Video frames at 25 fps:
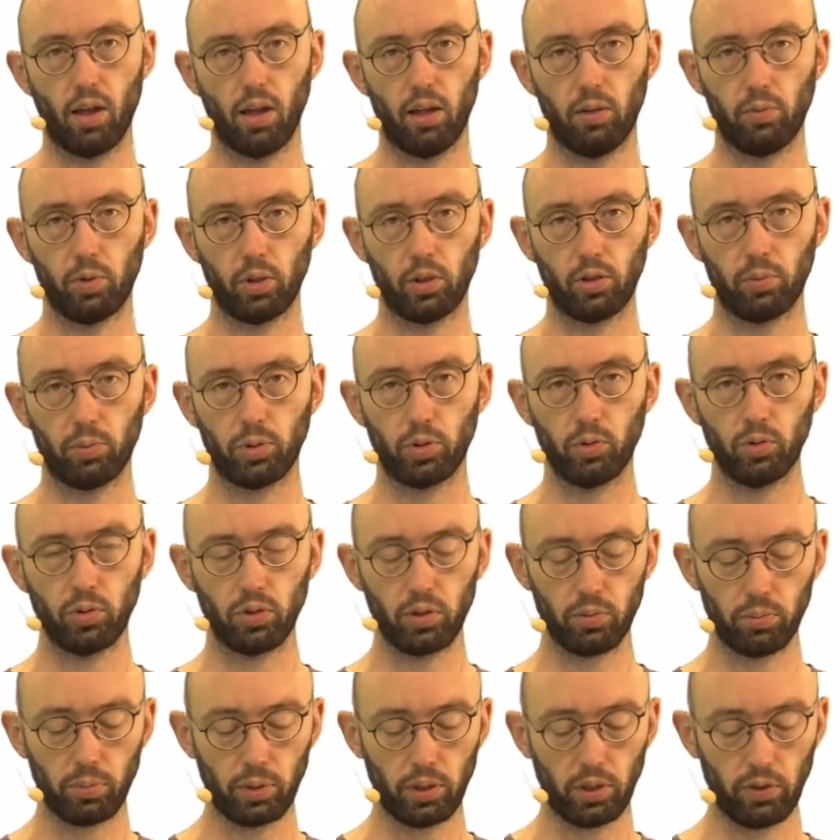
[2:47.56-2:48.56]
And we compute
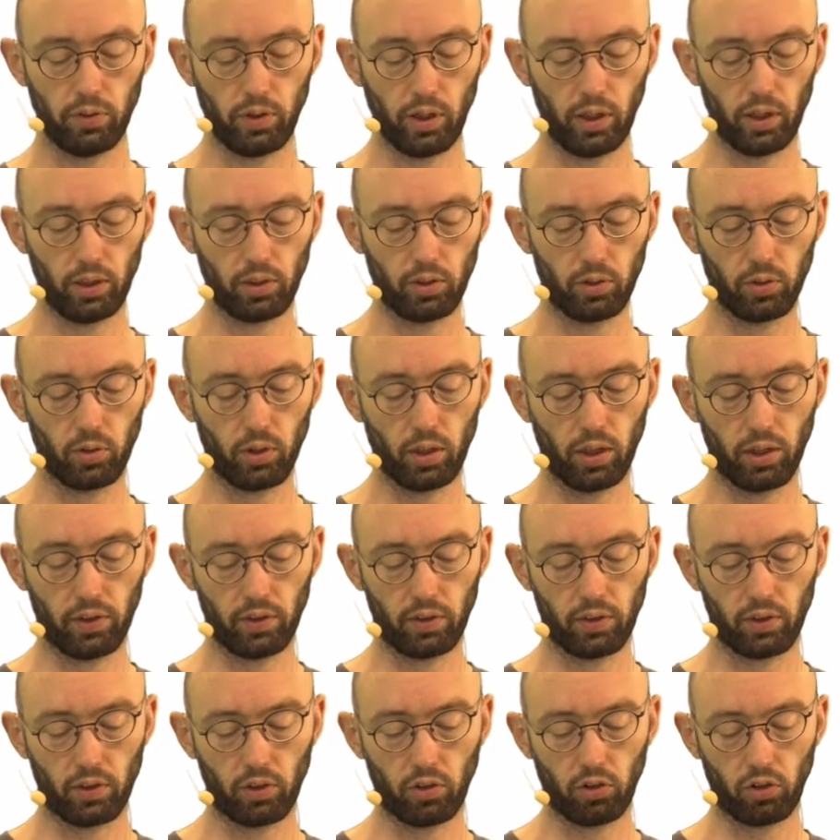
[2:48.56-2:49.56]
the p-value
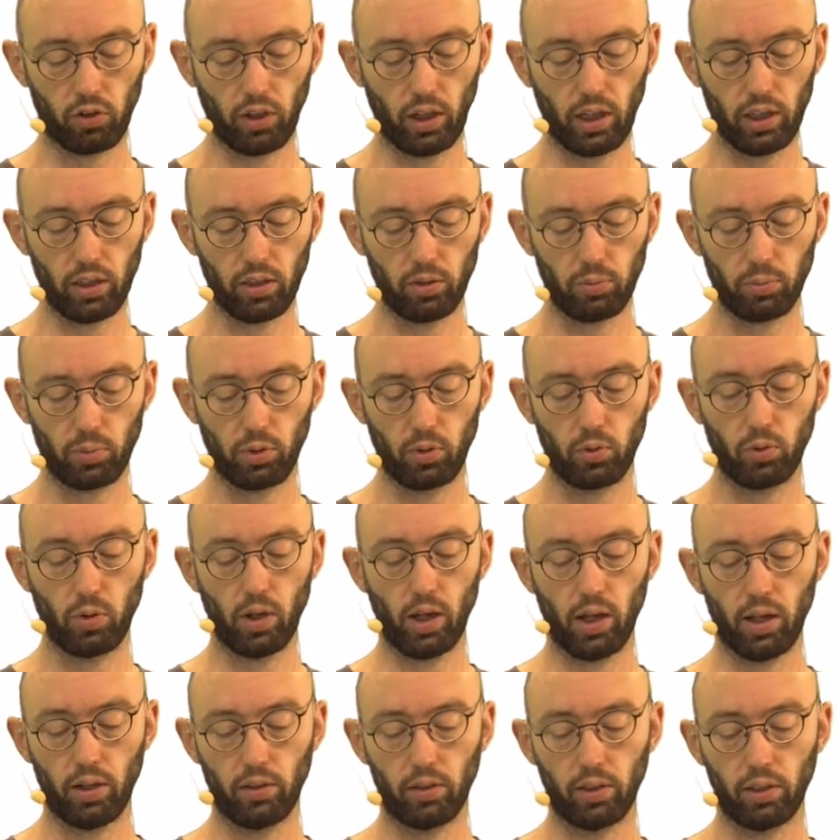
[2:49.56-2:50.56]
as this shaded blue
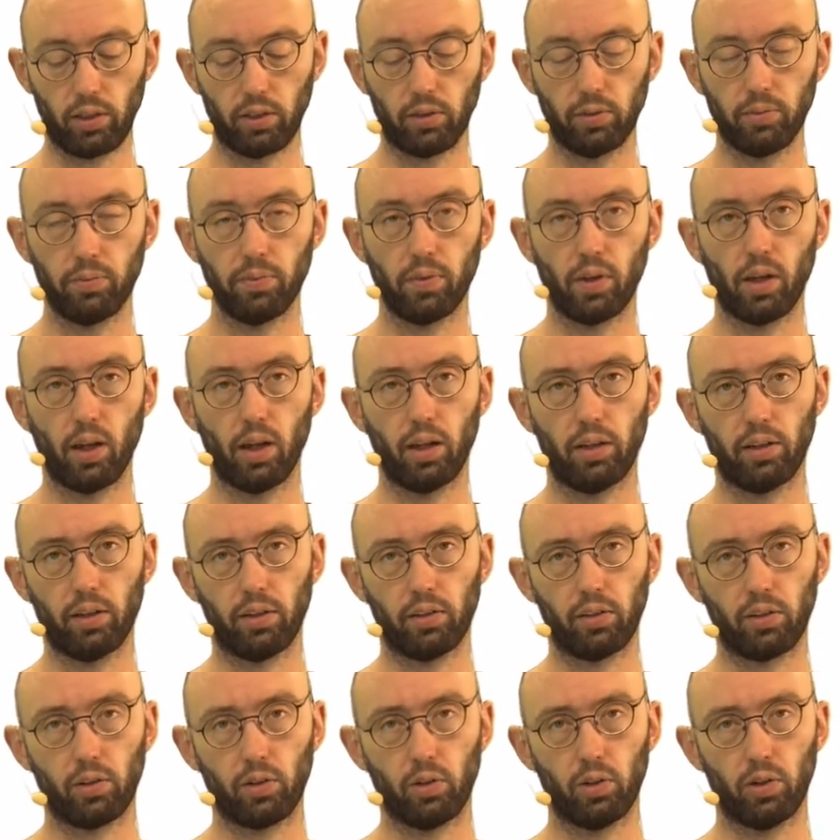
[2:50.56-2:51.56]
area under
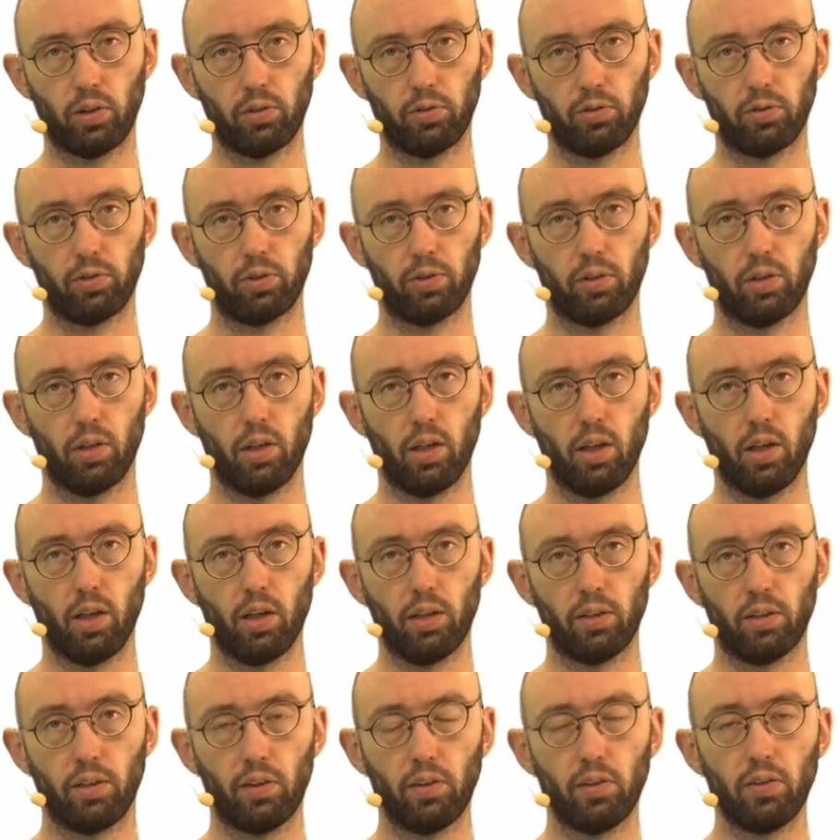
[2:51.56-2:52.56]
the curve.
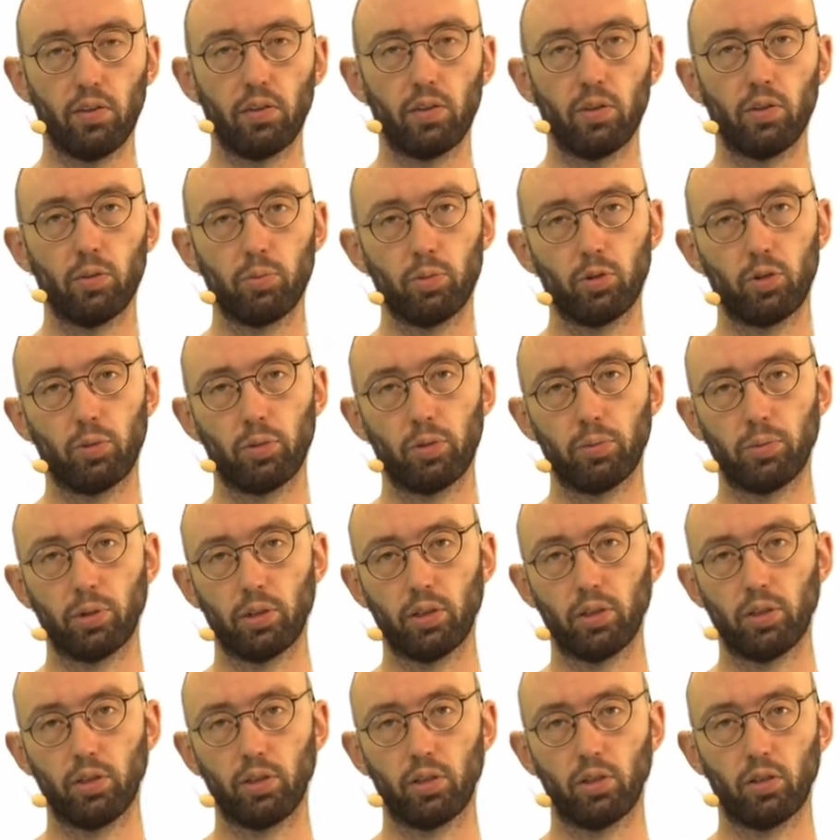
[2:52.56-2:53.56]
This is the
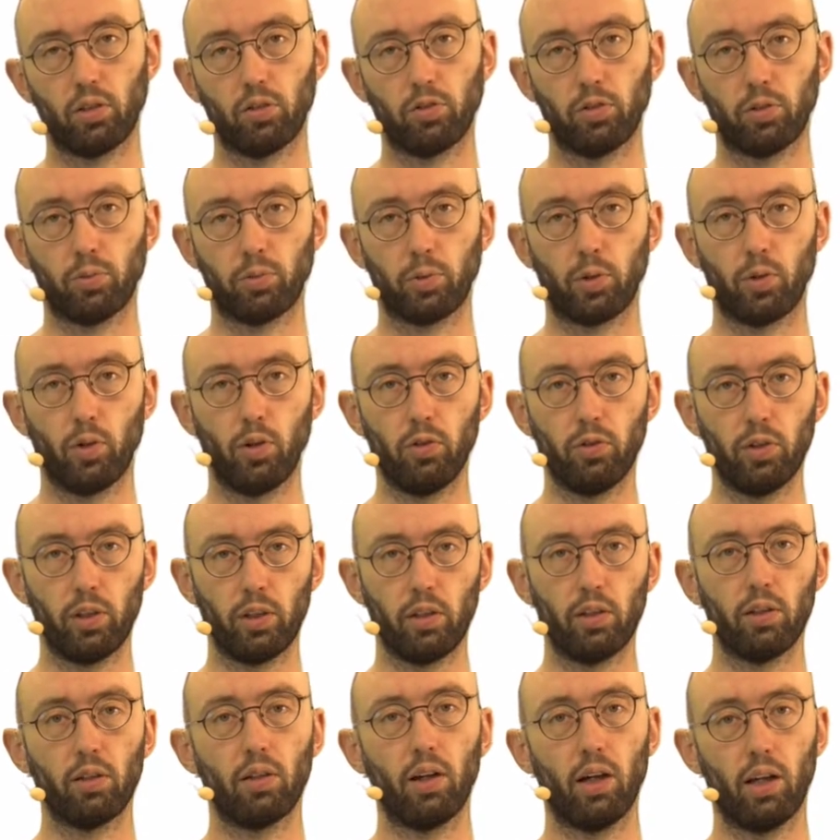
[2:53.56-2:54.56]
probability of
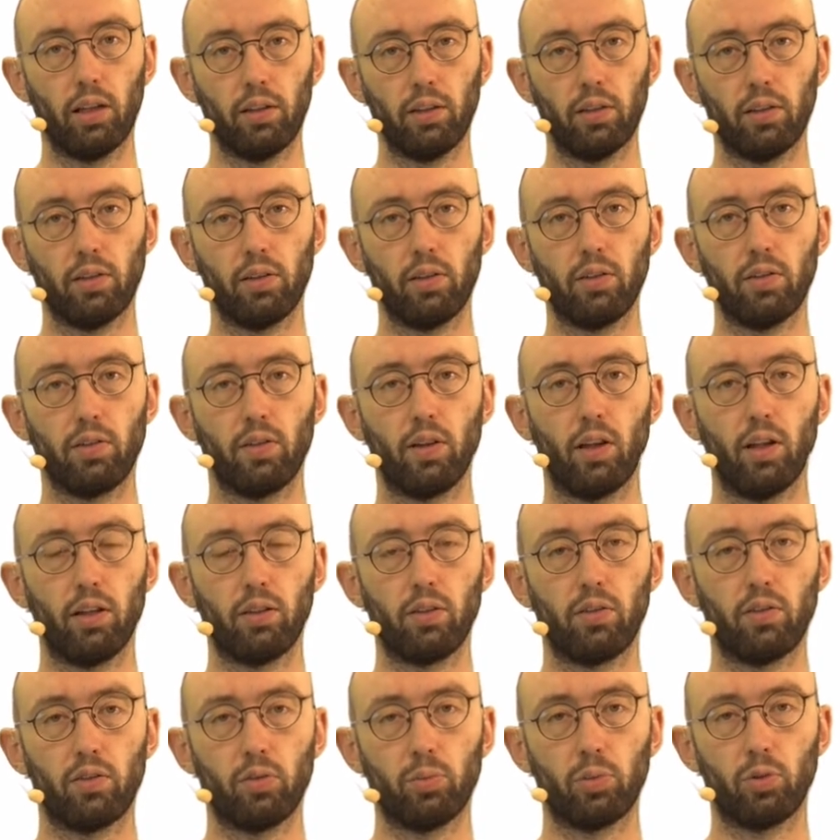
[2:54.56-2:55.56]
observing under this null
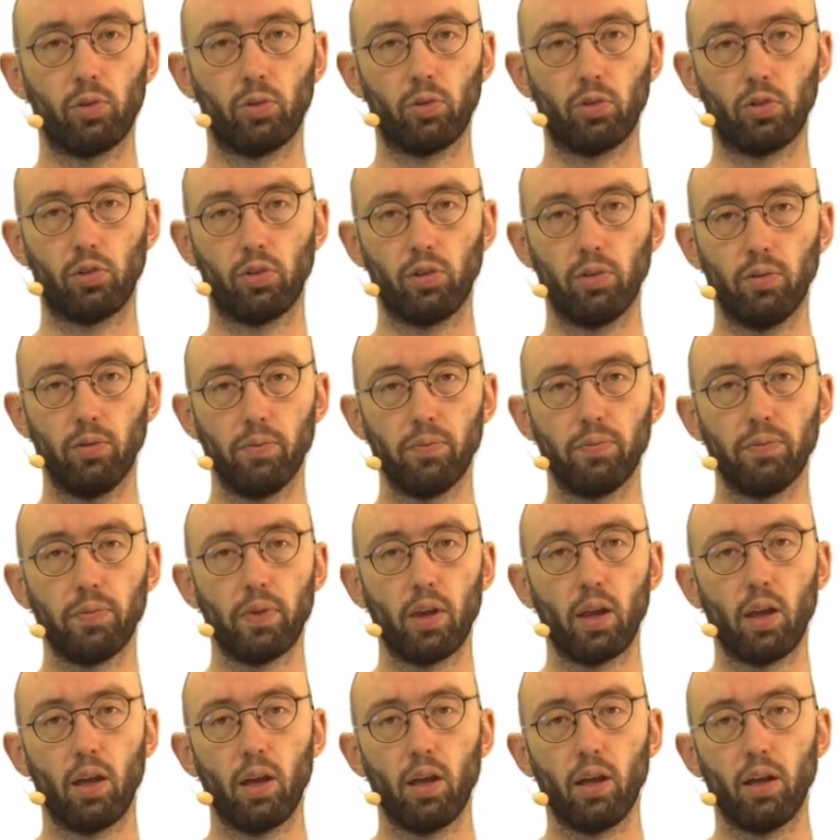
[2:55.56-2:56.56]
distribution
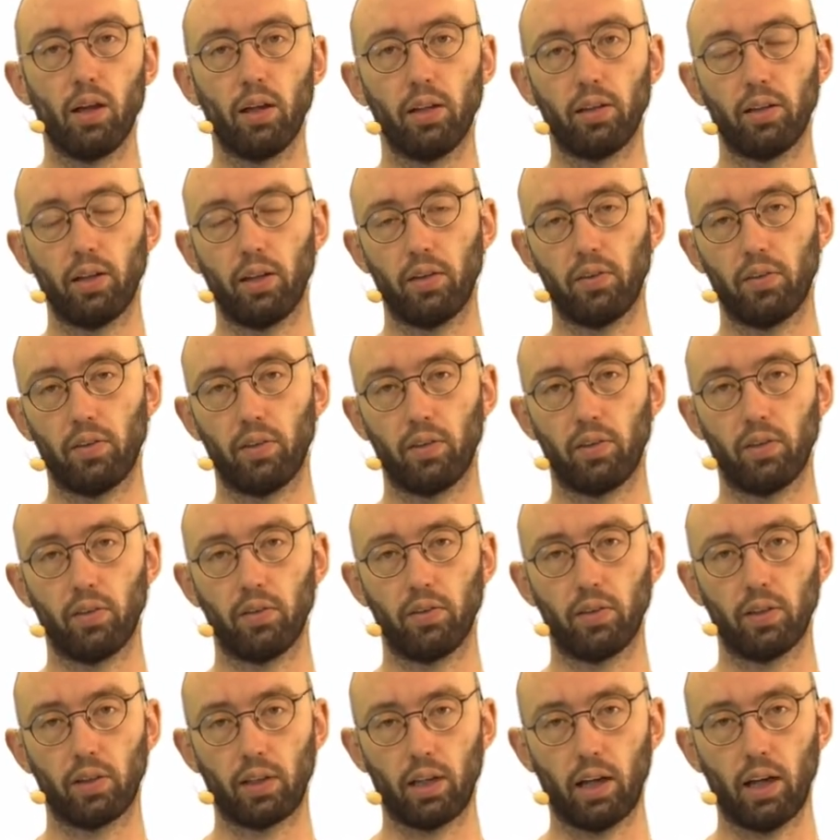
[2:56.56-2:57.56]
a test
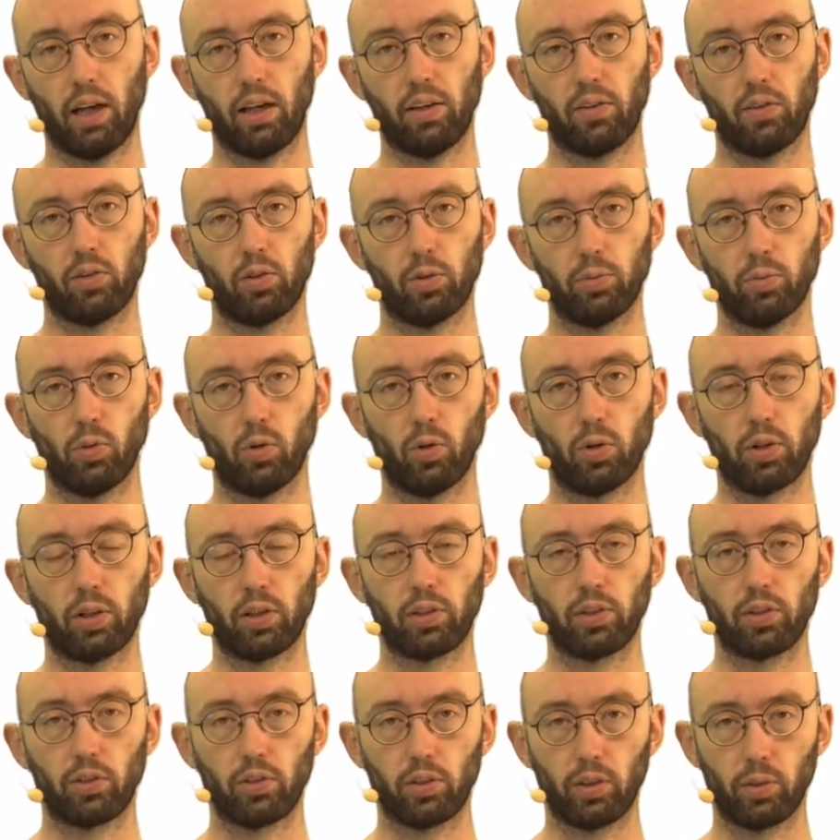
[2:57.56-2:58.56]
statistic as or more
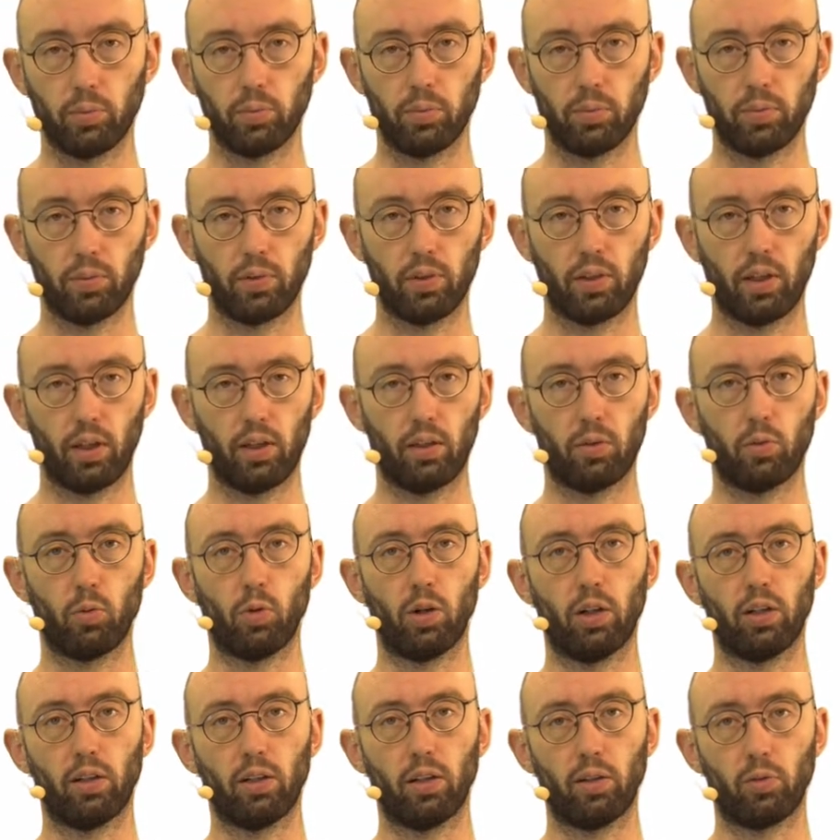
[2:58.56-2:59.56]
extreme than the
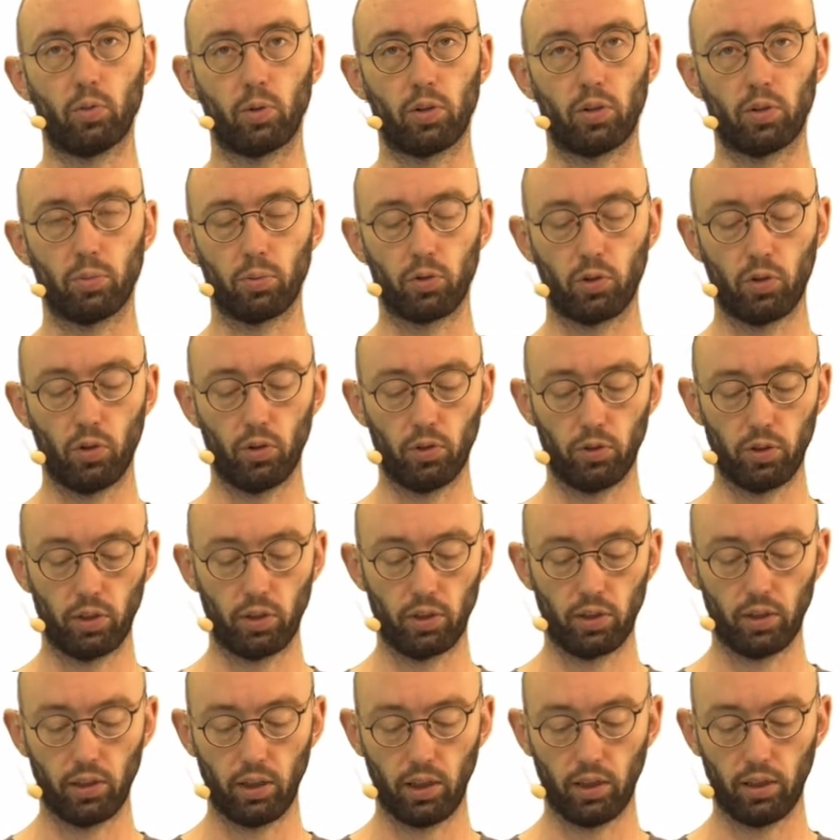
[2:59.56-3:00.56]
one that was observed
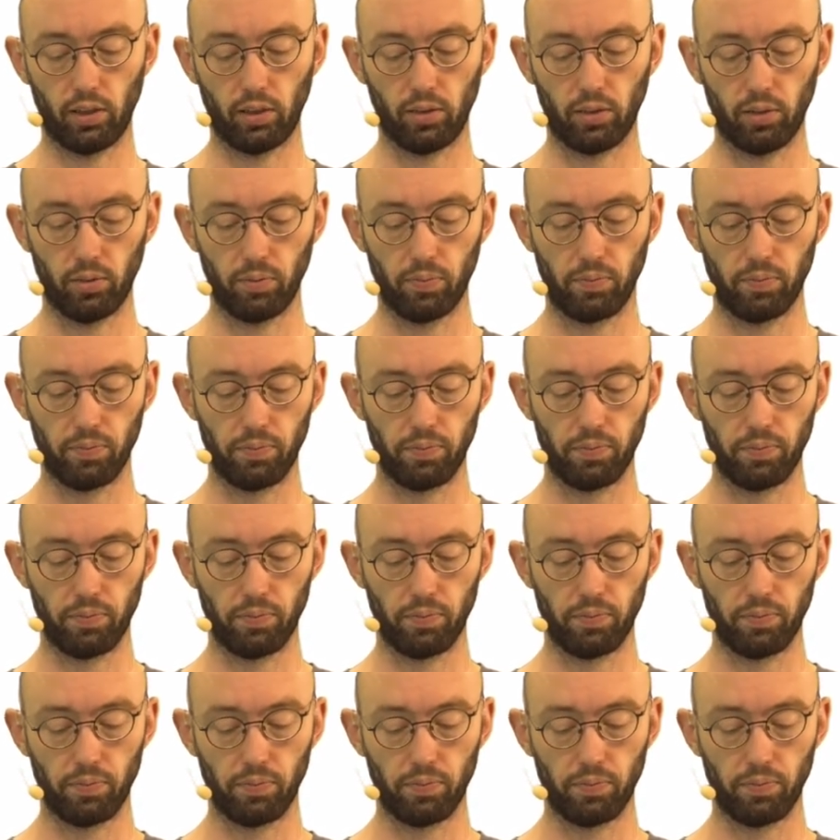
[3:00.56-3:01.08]
in the data.